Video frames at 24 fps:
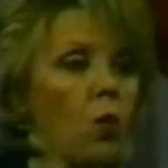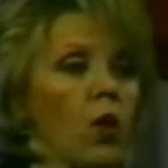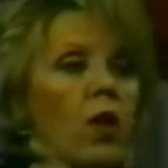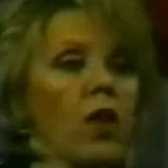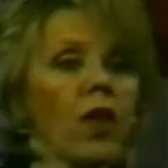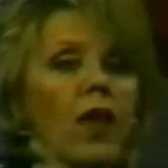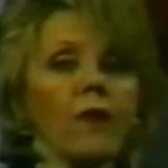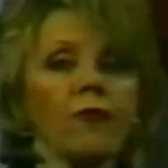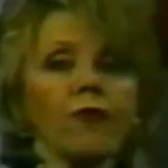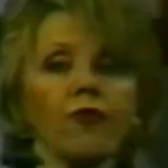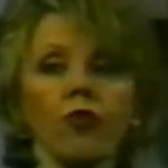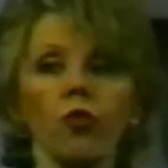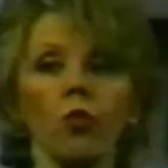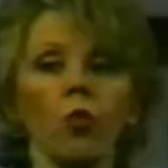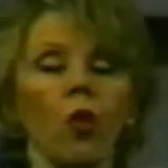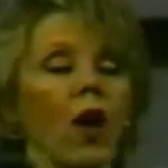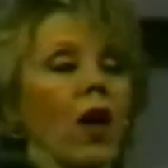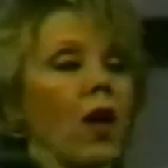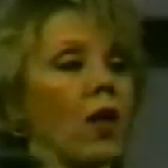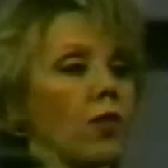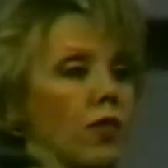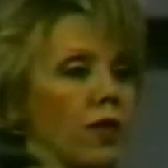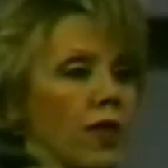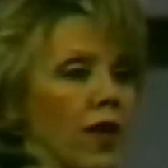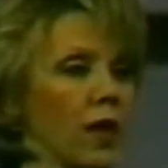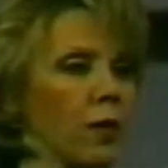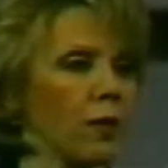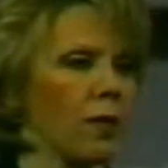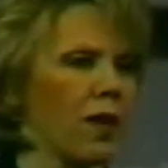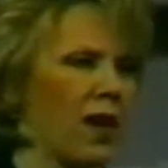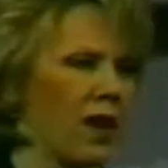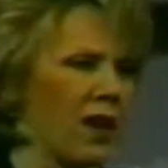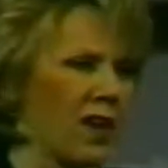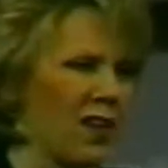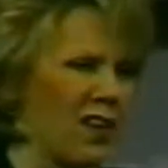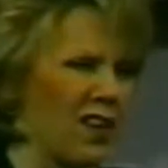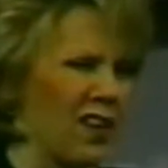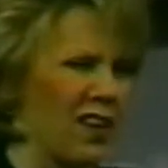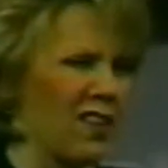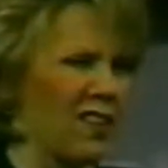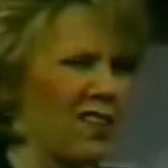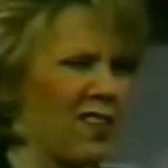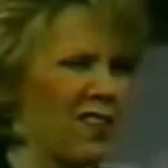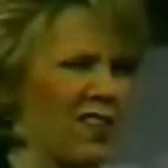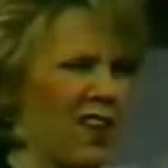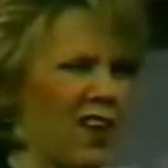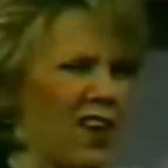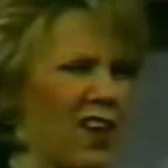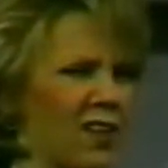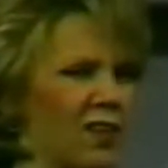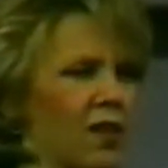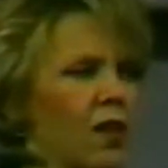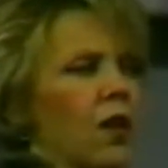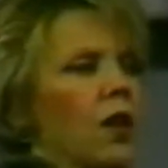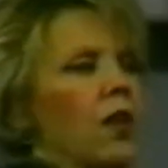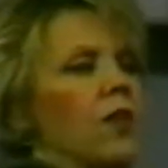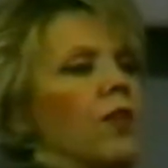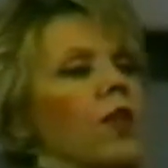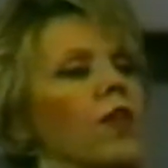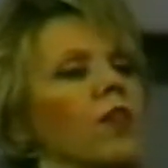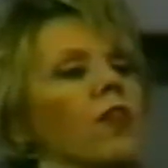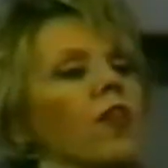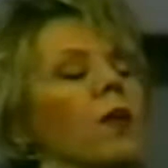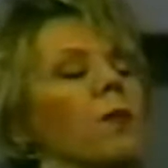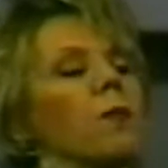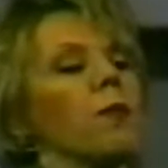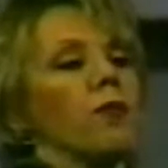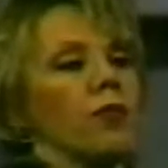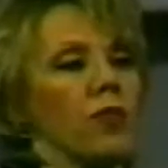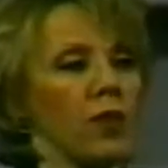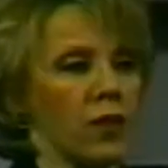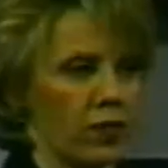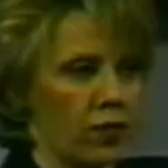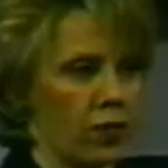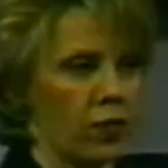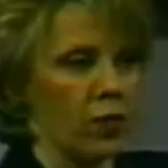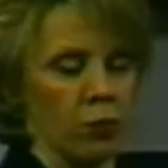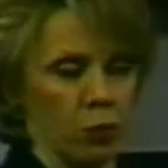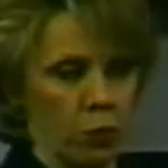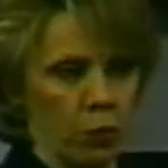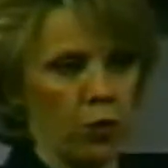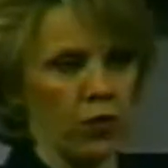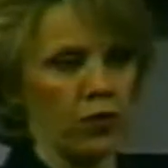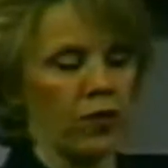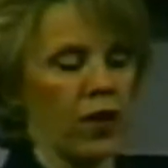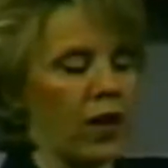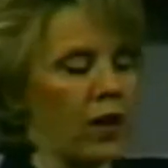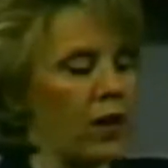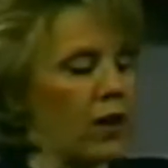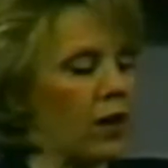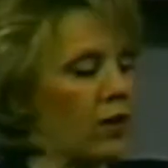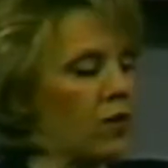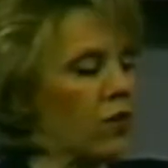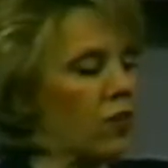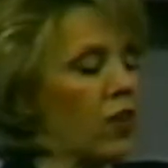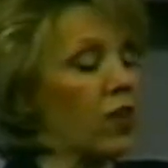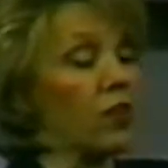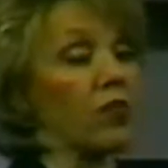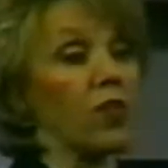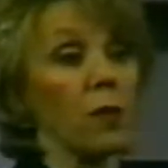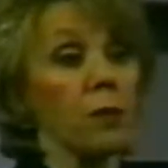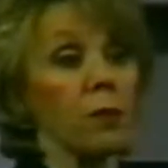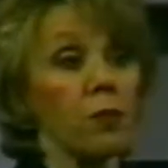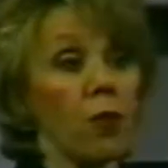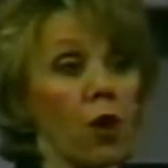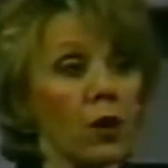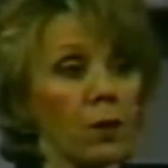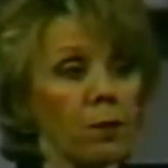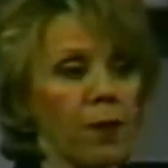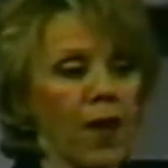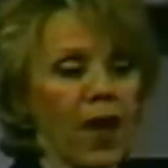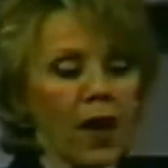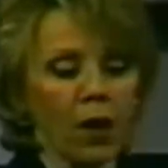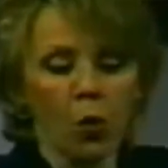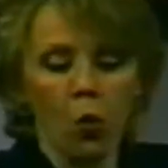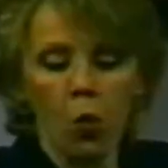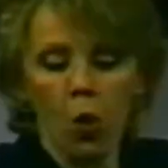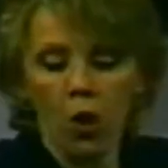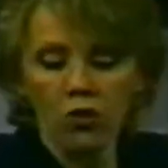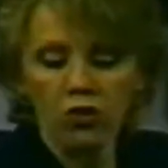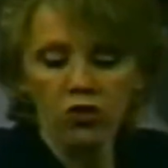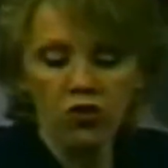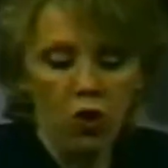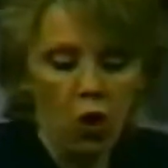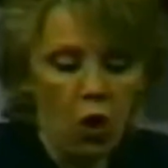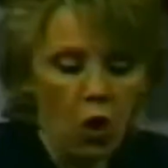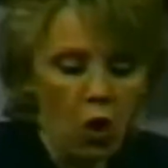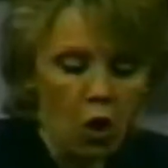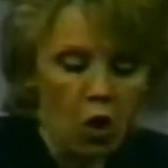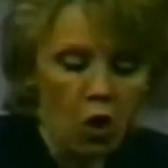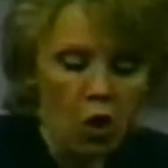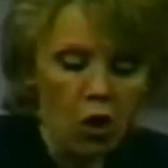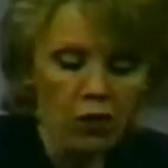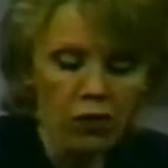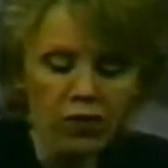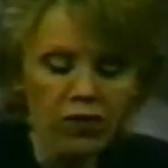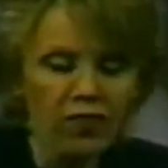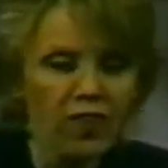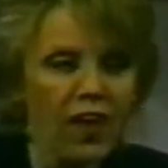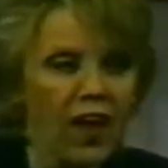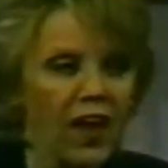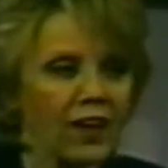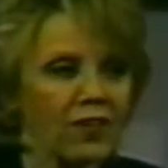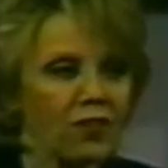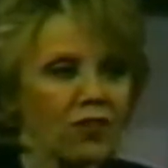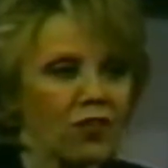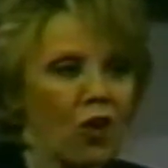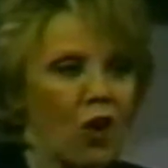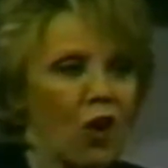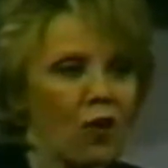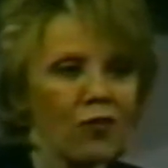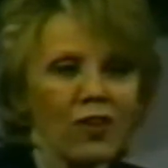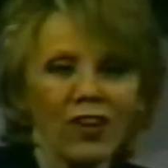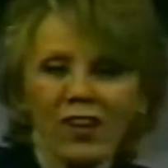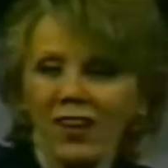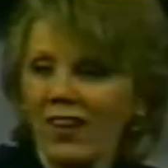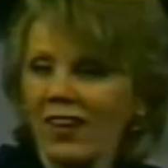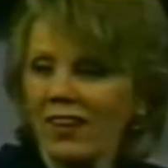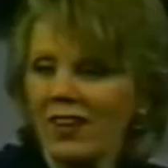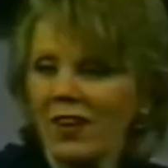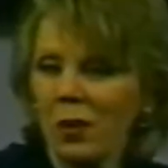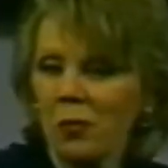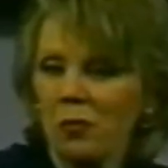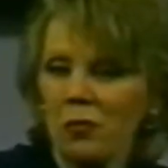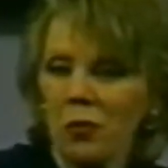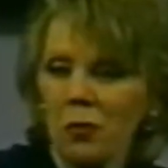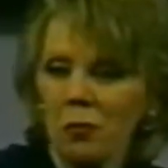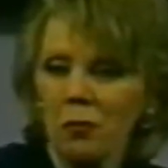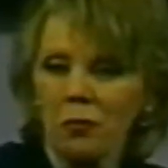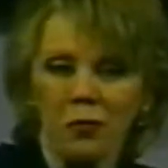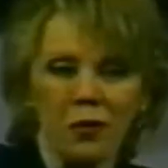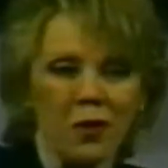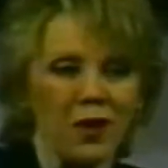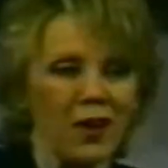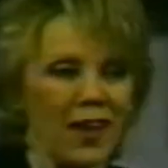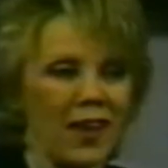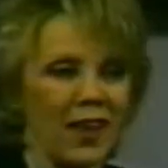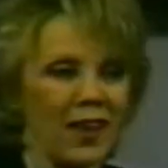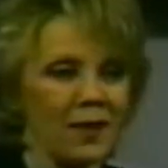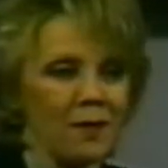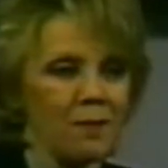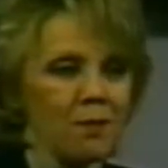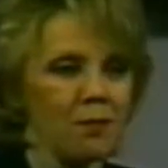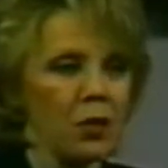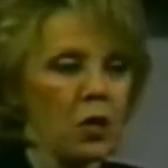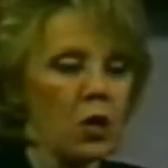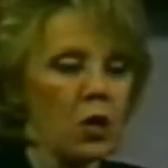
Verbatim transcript: Well, after a while, the game got a little extinct. Then they, the, the board got a little extinct. They brought it back, washed all the signs off. It cleaned it up real pretty.